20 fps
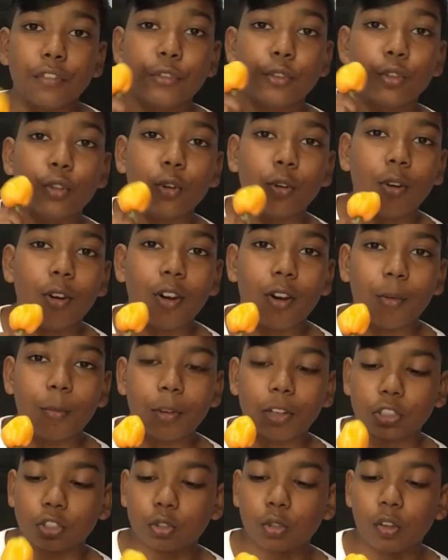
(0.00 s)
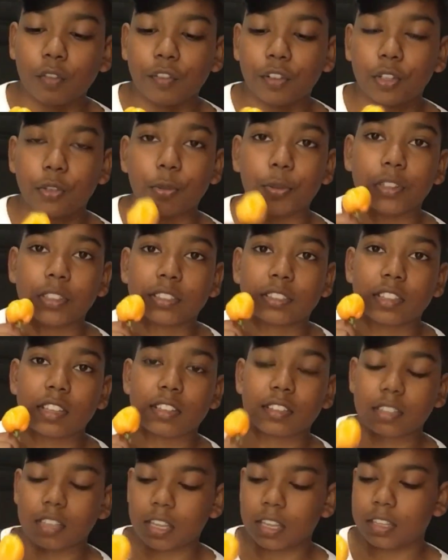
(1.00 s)
If you know how much cover units
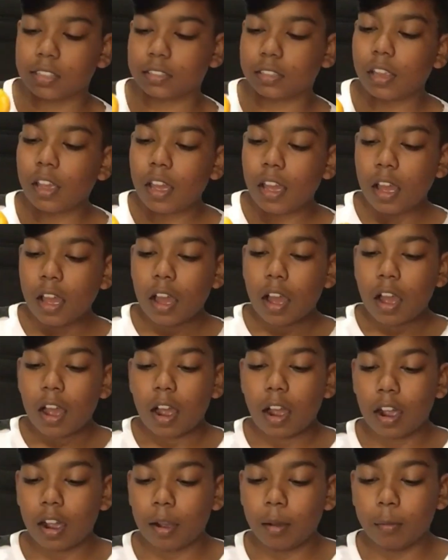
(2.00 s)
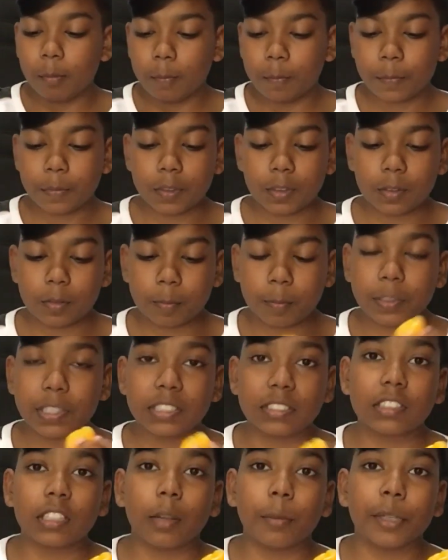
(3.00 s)
this is,
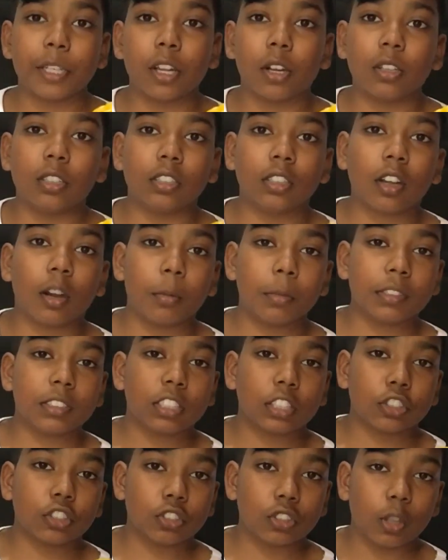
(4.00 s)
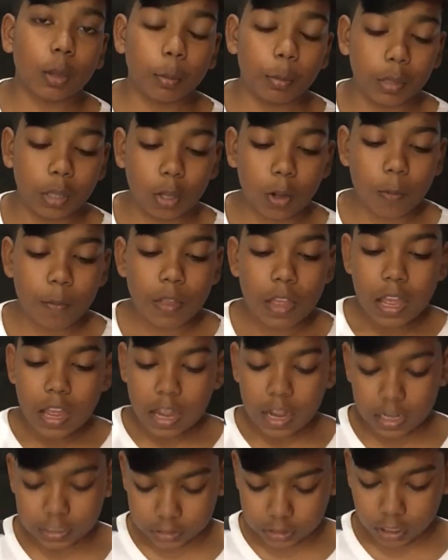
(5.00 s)
please tell me down in the comment section down below,
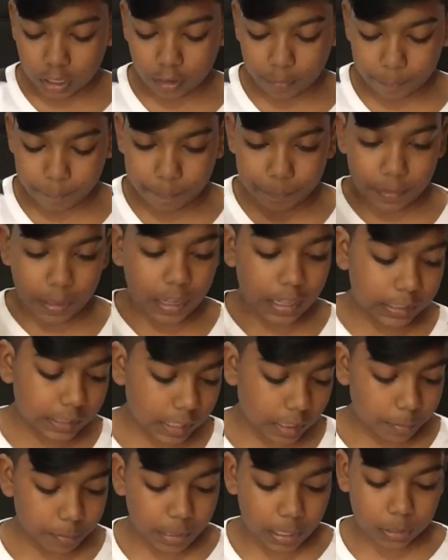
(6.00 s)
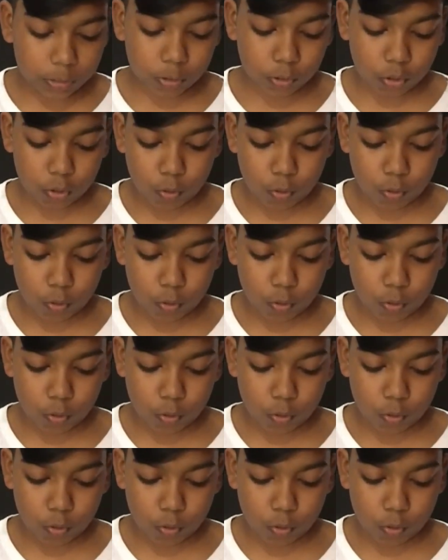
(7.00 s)
and I'll get back to